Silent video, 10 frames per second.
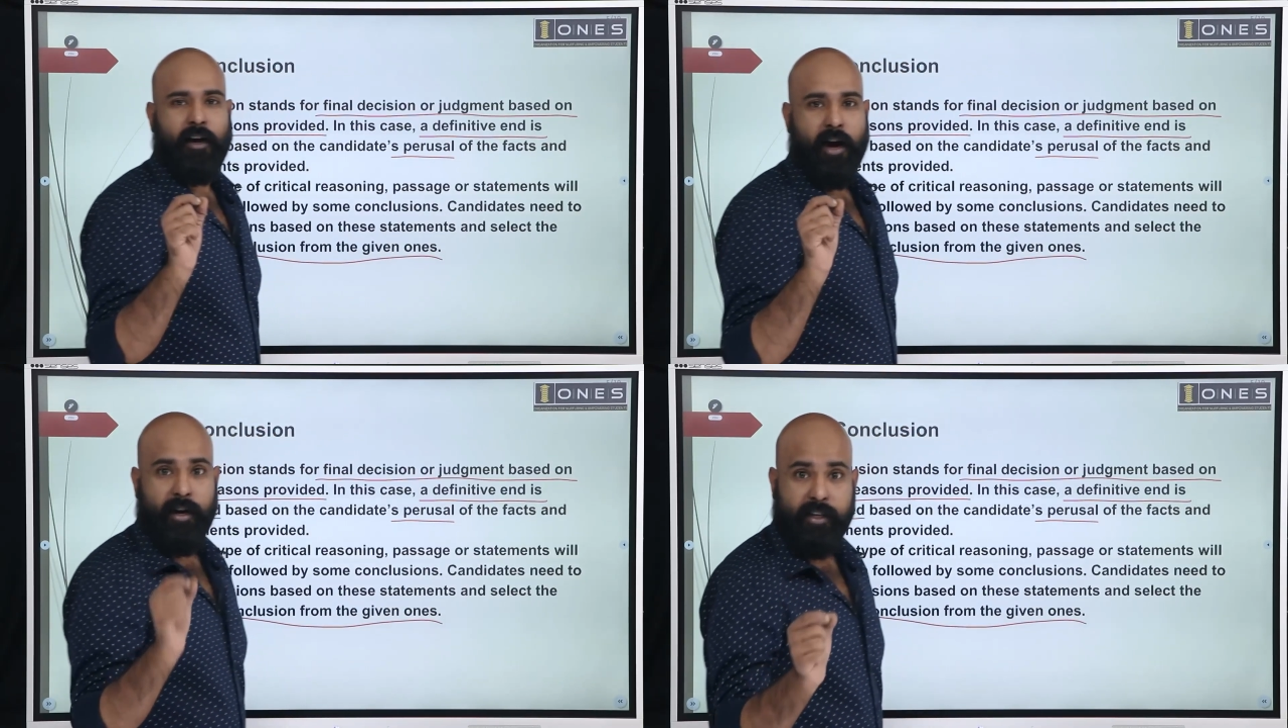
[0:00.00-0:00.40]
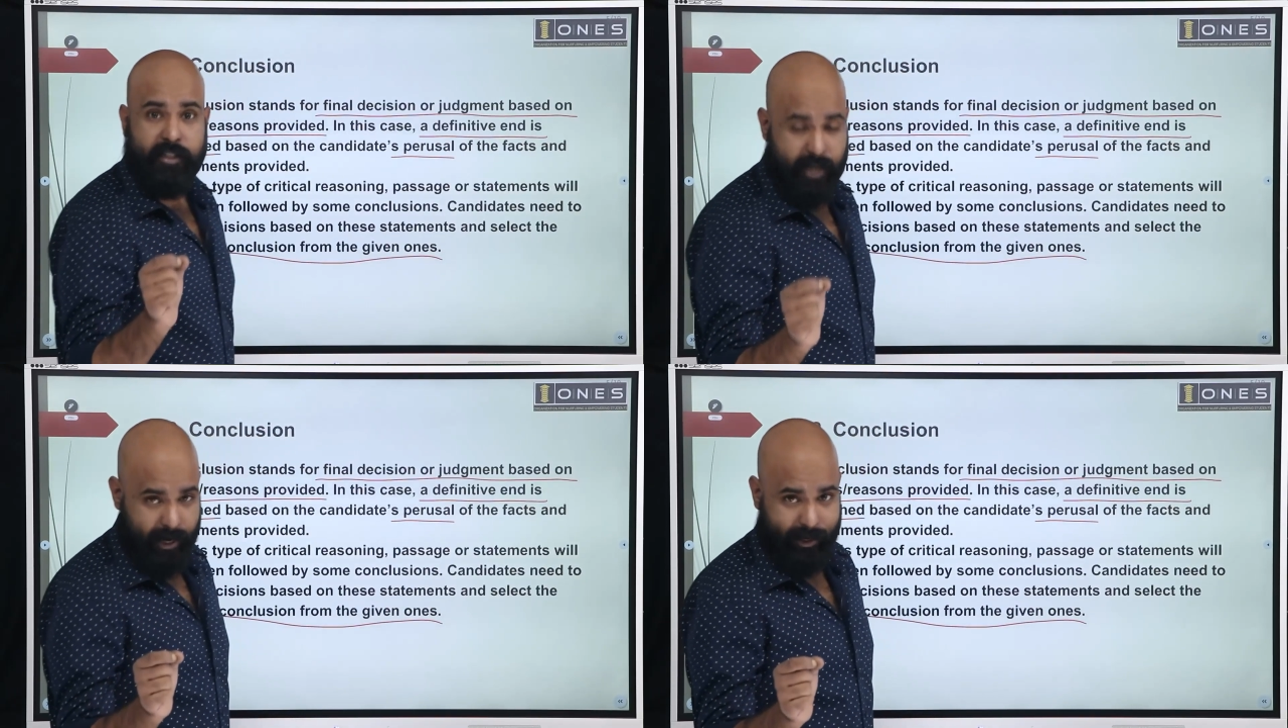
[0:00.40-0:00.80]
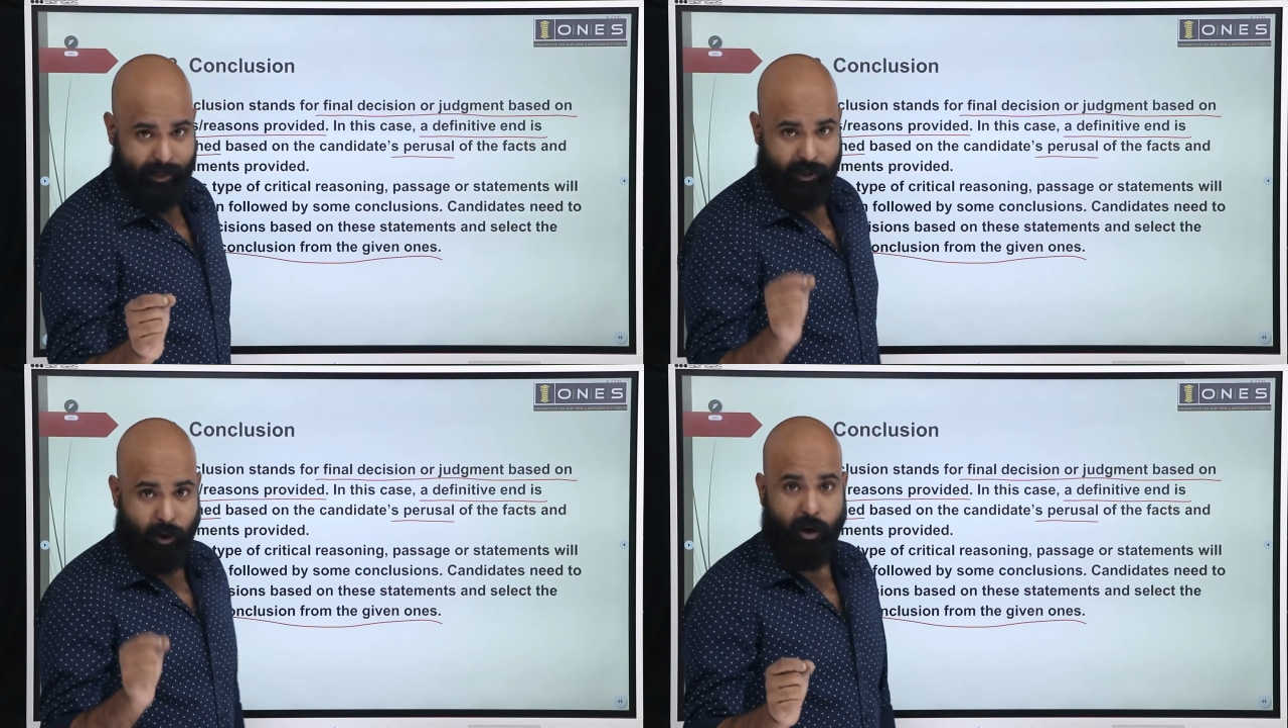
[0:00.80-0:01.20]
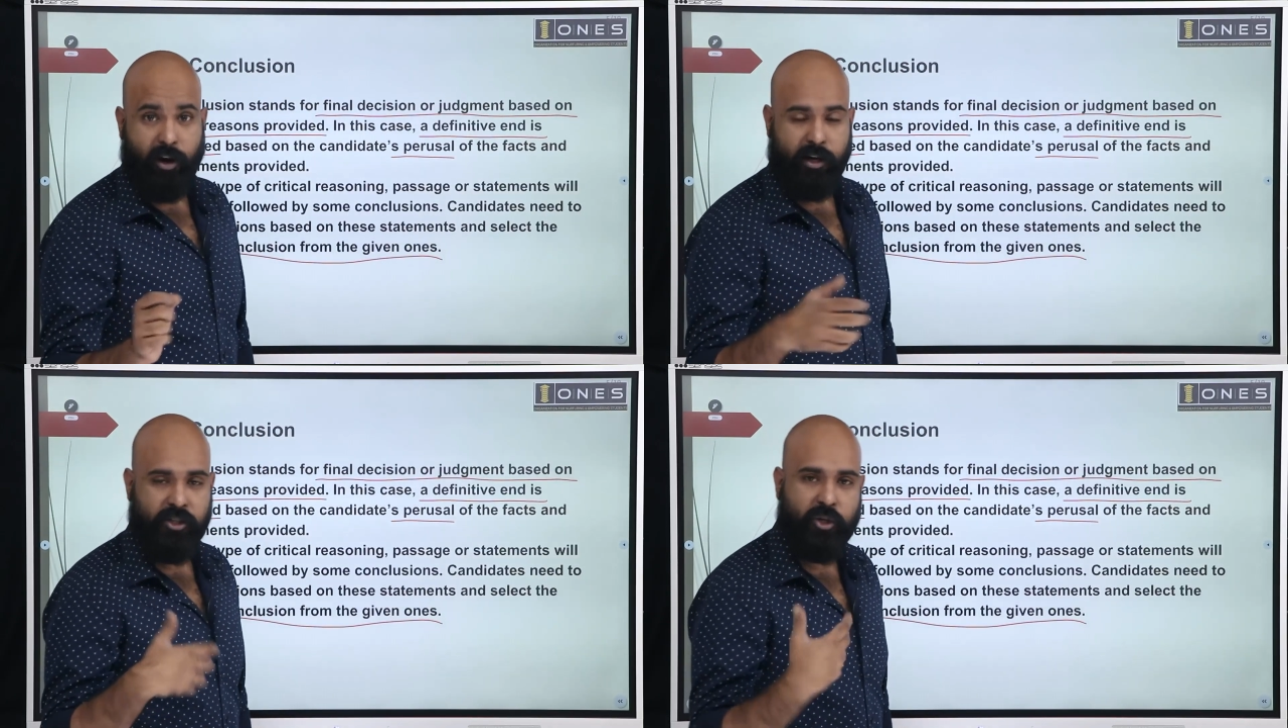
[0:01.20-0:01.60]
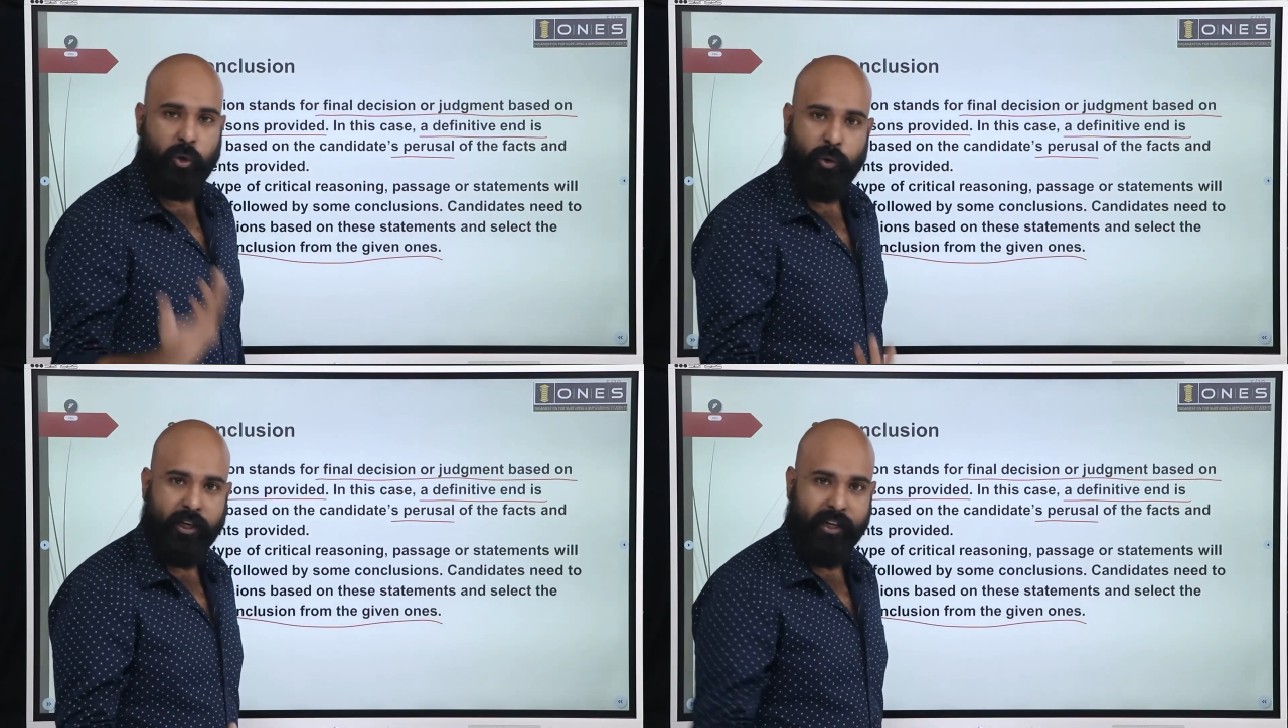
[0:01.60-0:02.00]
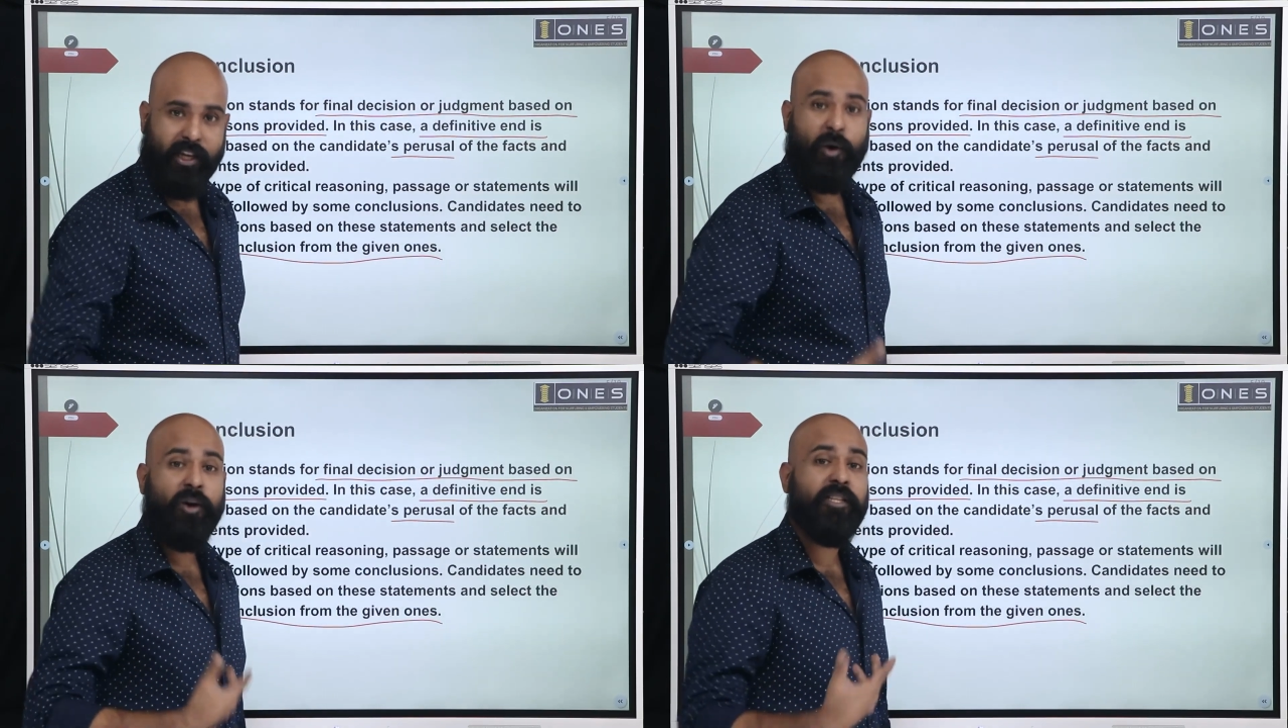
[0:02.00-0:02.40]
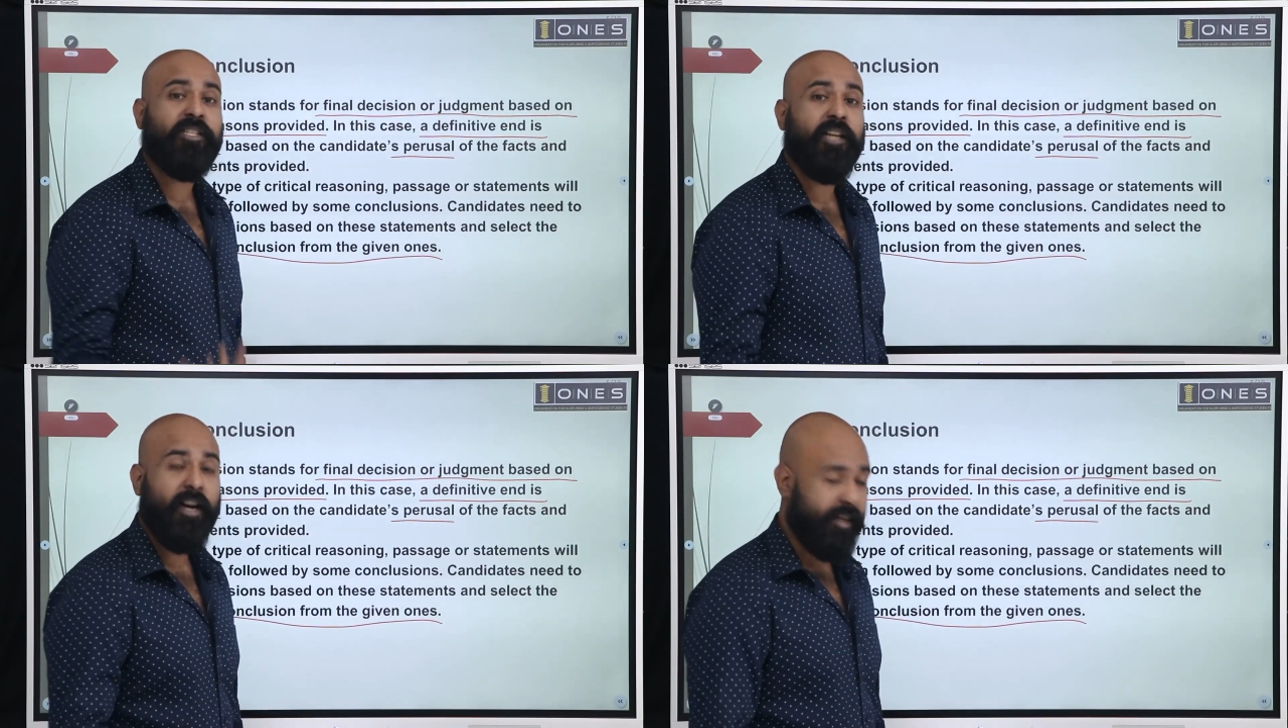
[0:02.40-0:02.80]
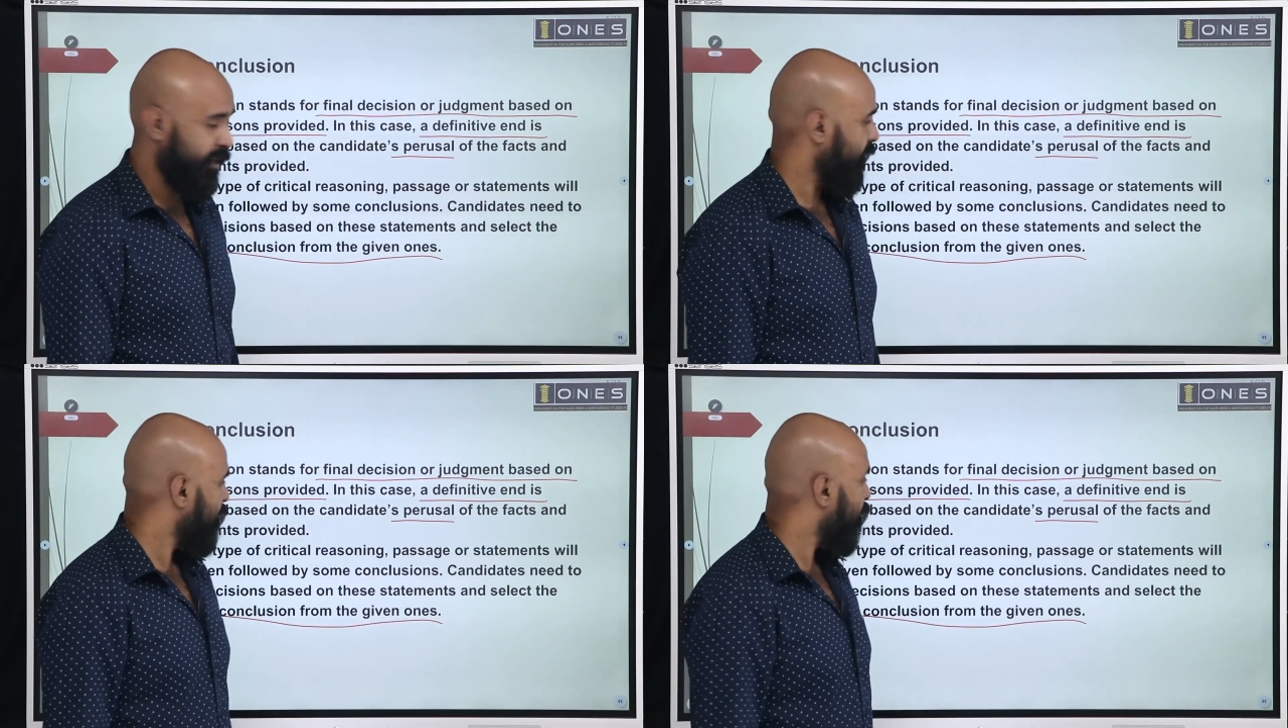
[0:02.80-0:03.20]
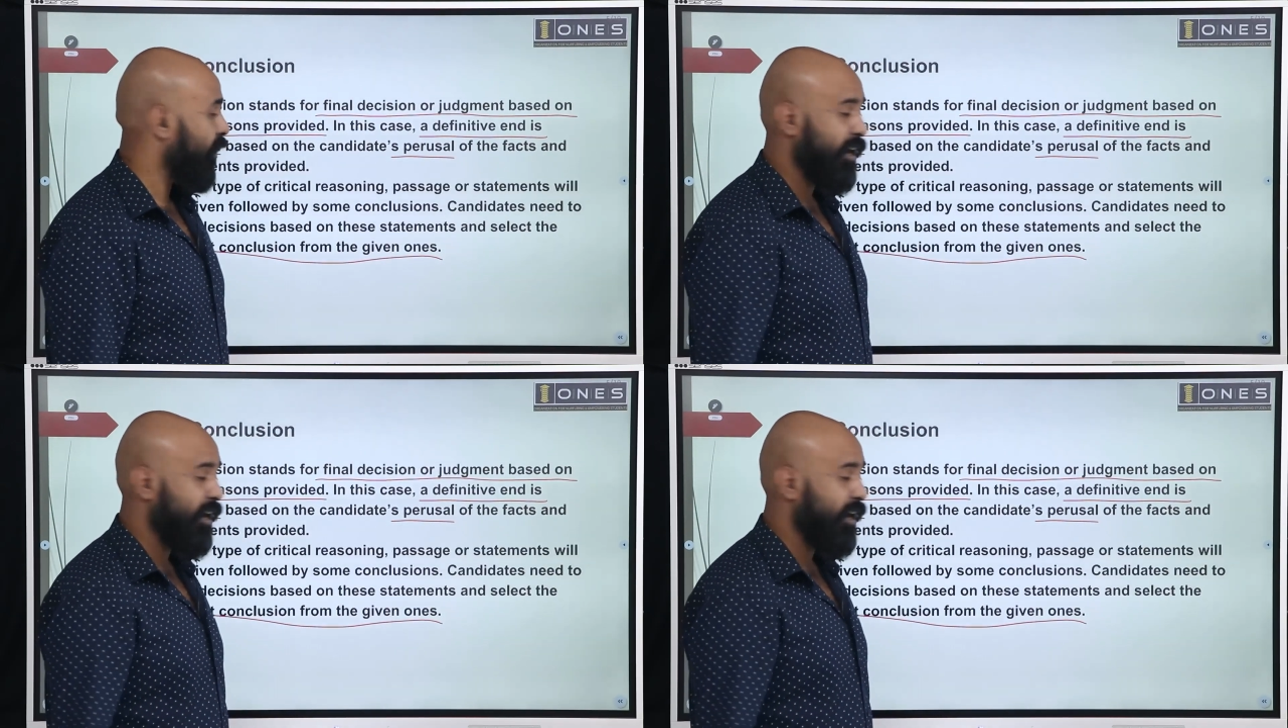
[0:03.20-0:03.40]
understanding or scrutiny or study or